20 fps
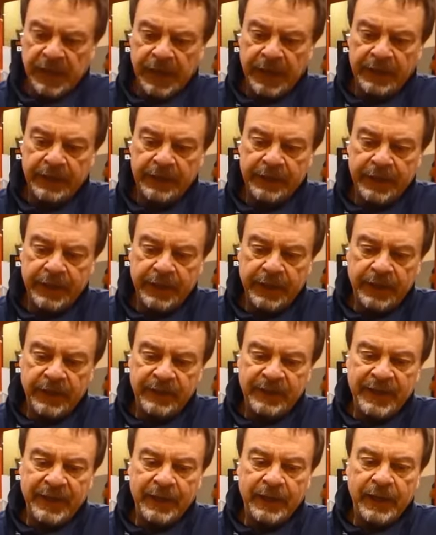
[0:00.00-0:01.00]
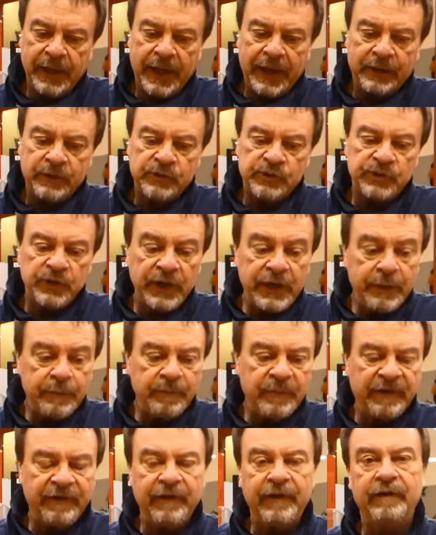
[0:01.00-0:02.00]
and the
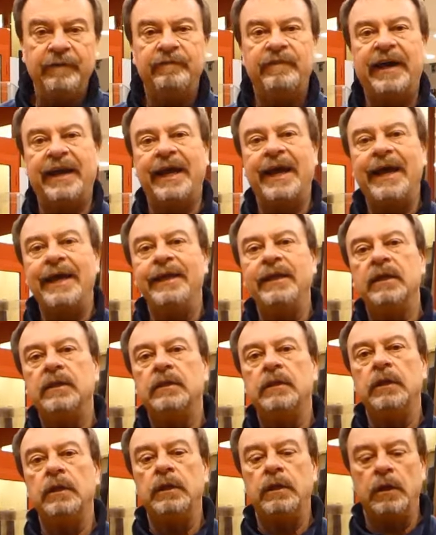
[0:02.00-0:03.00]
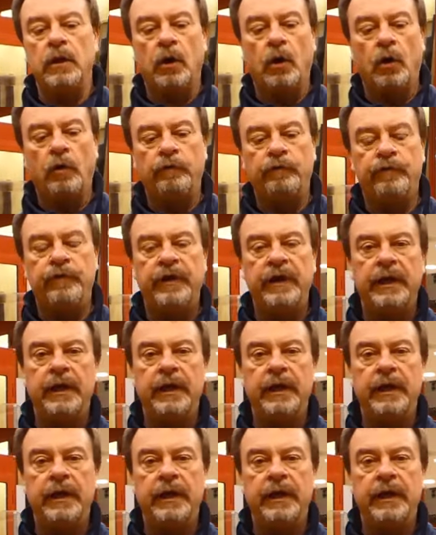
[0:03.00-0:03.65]
extreme uh, variety of